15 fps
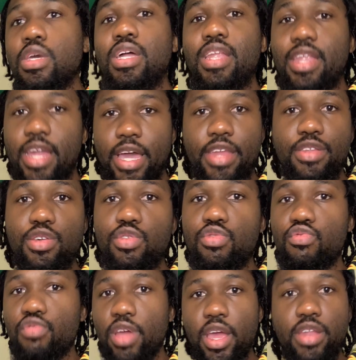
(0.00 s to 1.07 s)
light. There's
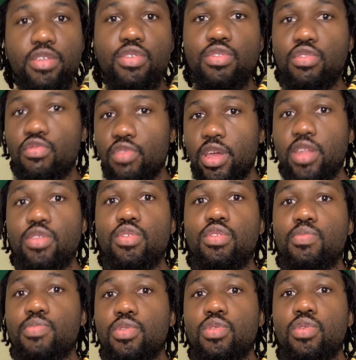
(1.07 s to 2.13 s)
red, there's green, there's
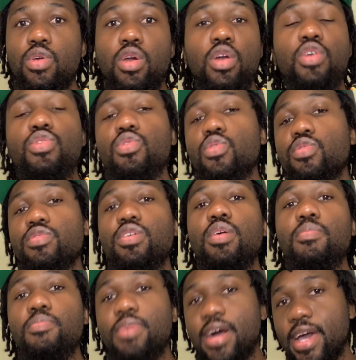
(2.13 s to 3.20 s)
blue. Those
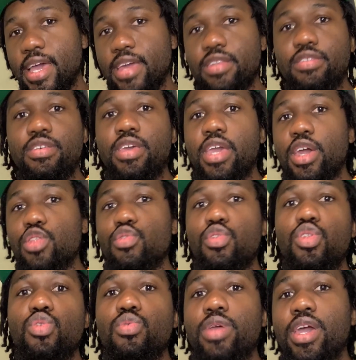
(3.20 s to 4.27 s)
combine together
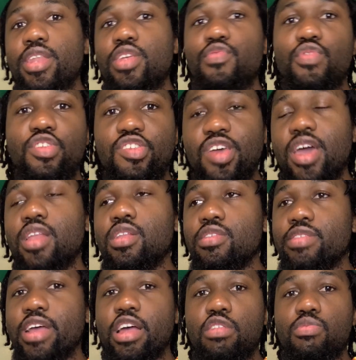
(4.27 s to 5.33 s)
and you get different channels.
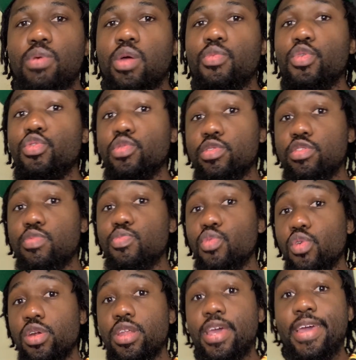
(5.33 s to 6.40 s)
That's why when you
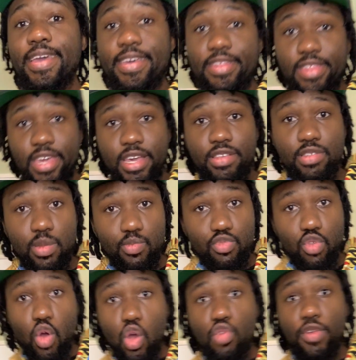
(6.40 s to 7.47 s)
export things in
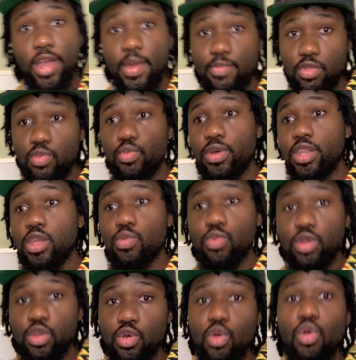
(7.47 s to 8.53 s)
programs, when they
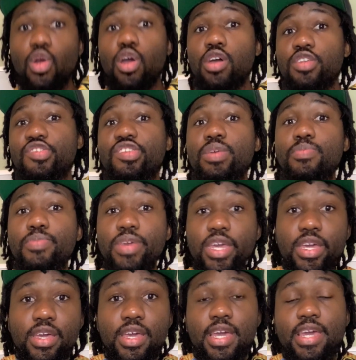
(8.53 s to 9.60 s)
want to go
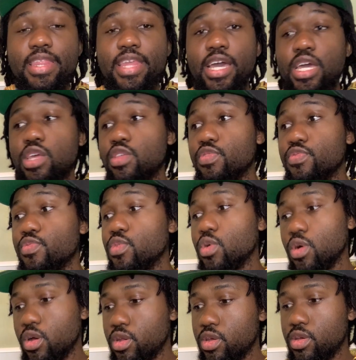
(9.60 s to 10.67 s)
RGB, that is for
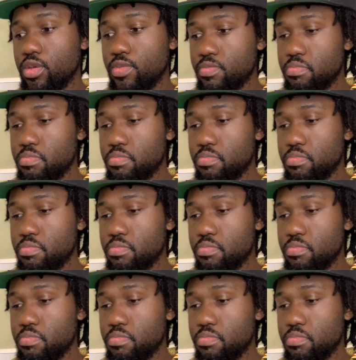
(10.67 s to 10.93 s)
on a